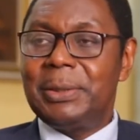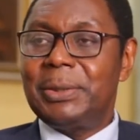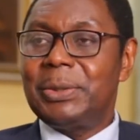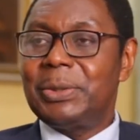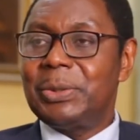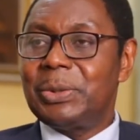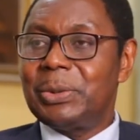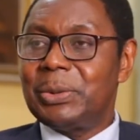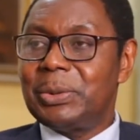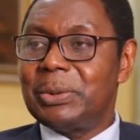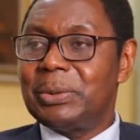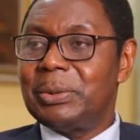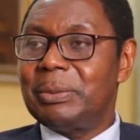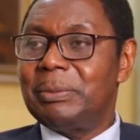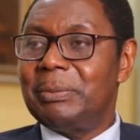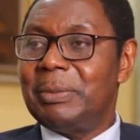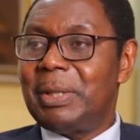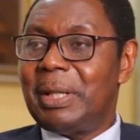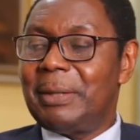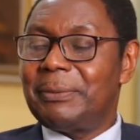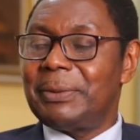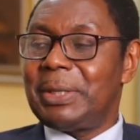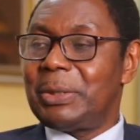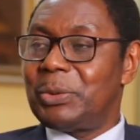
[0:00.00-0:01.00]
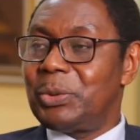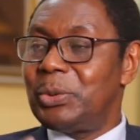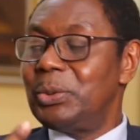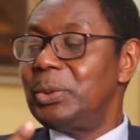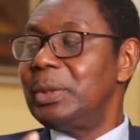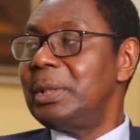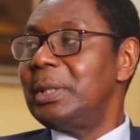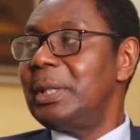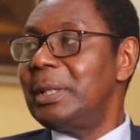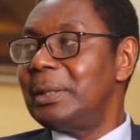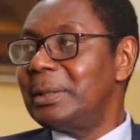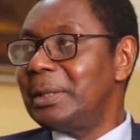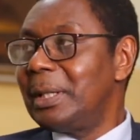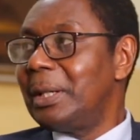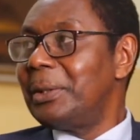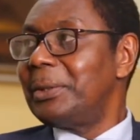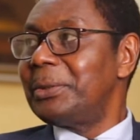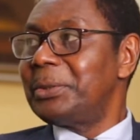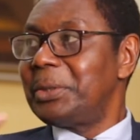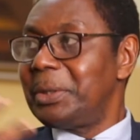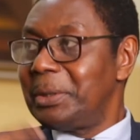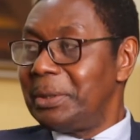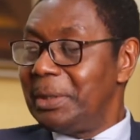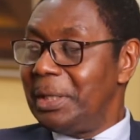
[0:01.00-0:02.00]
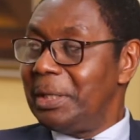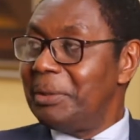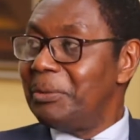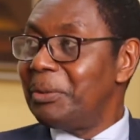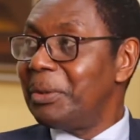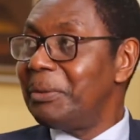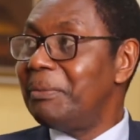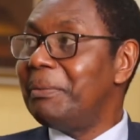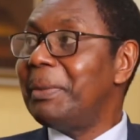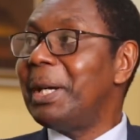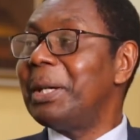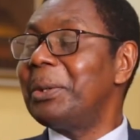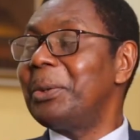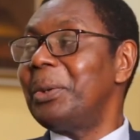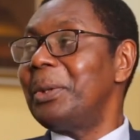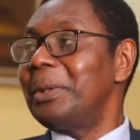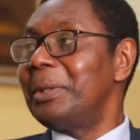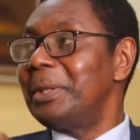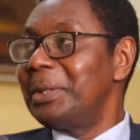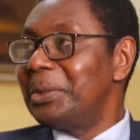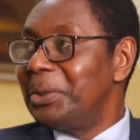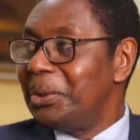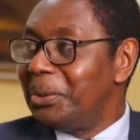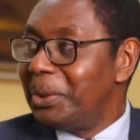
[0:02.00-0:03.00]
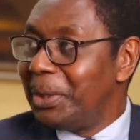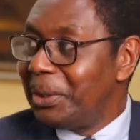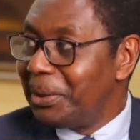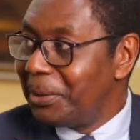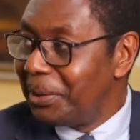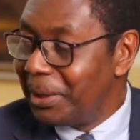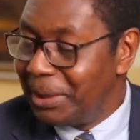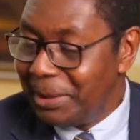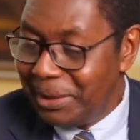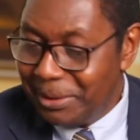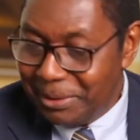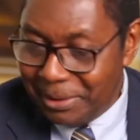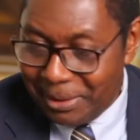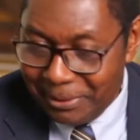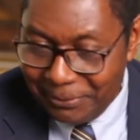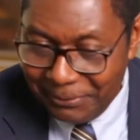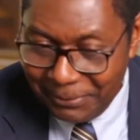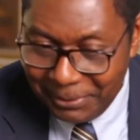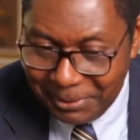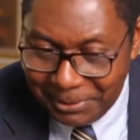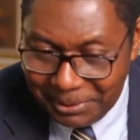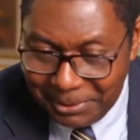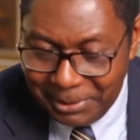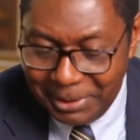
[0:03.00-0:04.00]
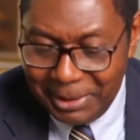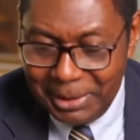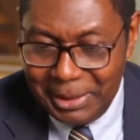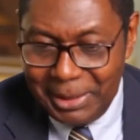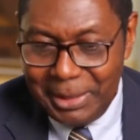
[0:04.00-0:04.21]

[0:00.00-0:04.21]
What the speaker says: So after 2 years, I was ordained with my colleagues who were already in the field.